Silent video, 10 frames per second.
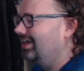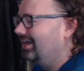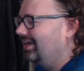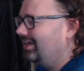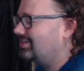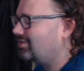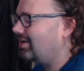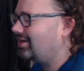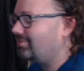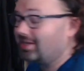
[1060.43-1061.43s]
it's quite
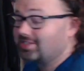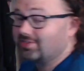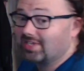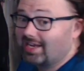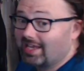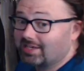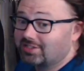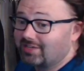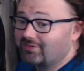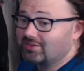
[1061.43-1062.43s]
an impressive sight,
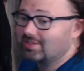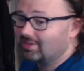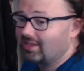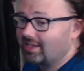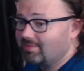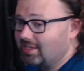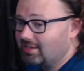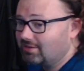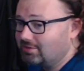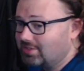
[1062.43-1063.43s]
actually, for someone like me
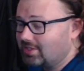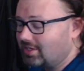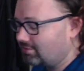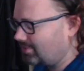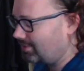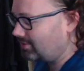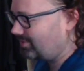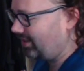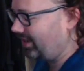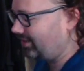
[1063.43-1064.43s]
who's supposed to be
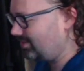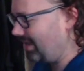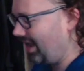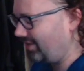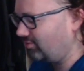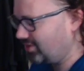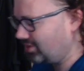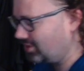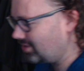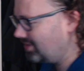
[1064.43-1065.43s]
like this math
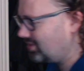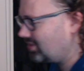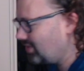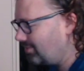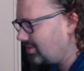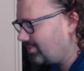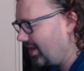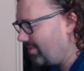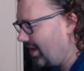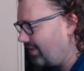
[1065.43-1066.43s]
wizard to be stumped by a
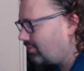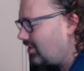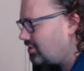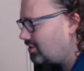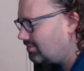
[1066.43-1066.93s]
math equation.